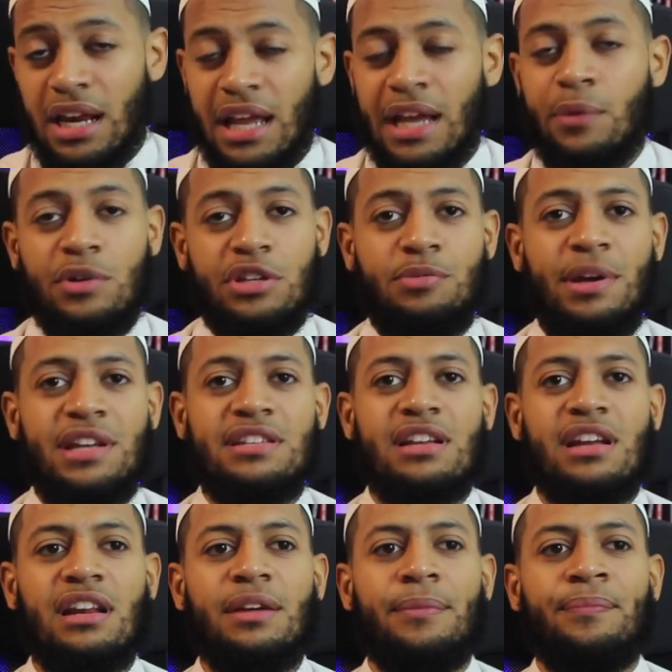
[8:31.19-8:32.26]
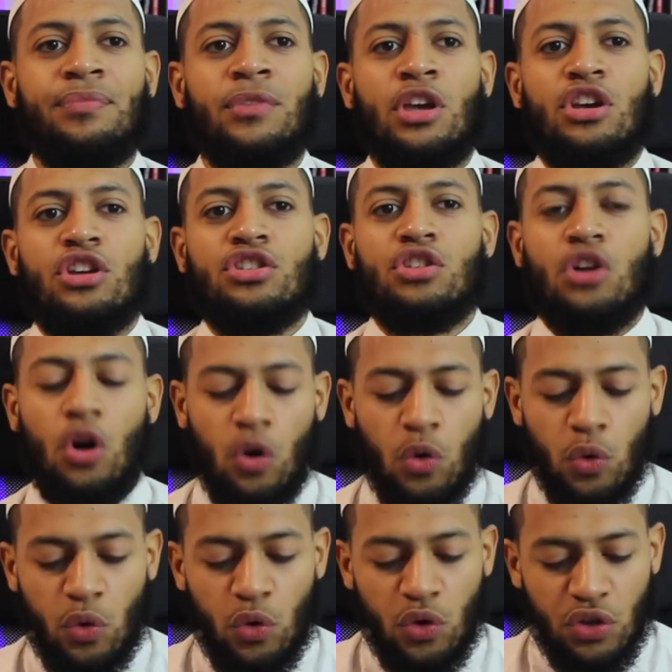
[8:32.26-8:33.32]
language, basically.
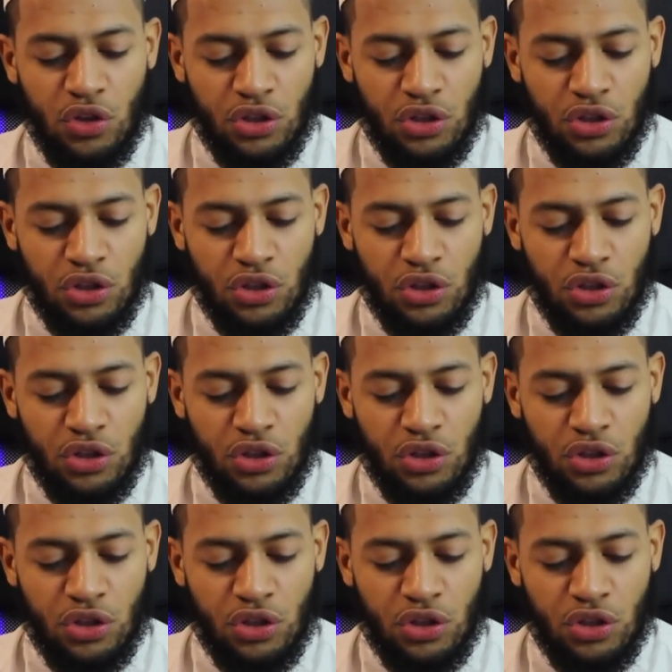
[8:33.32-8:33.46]
So